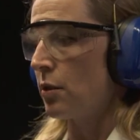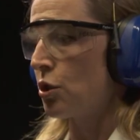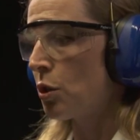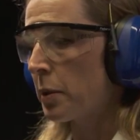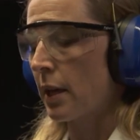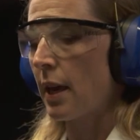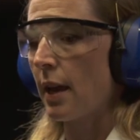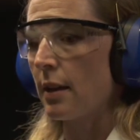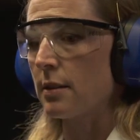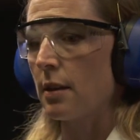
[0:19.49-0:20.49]

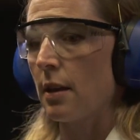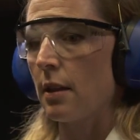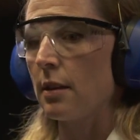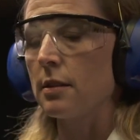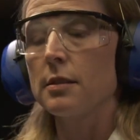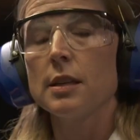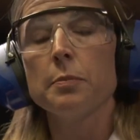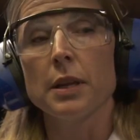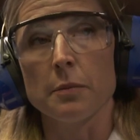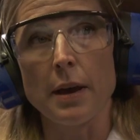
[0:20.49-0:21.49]
duplicate the
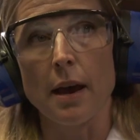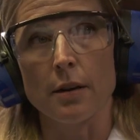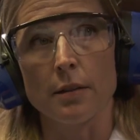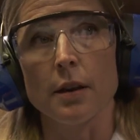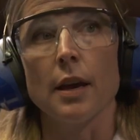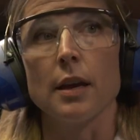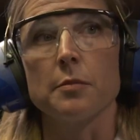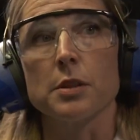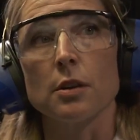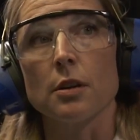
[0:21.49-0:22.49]
stippling pattern that I
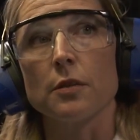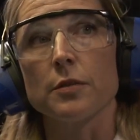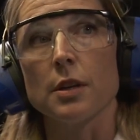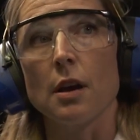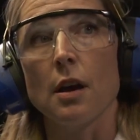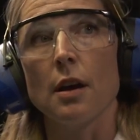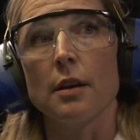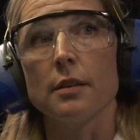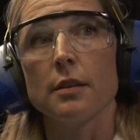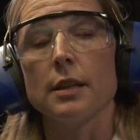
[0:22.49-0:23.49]
observed
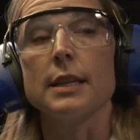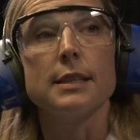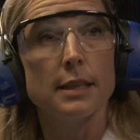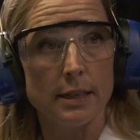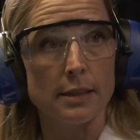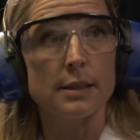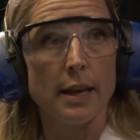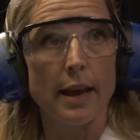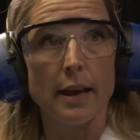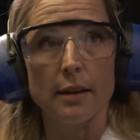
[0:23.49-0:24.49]
on the decedent's
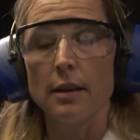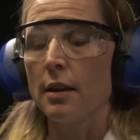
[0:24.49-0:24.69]
head.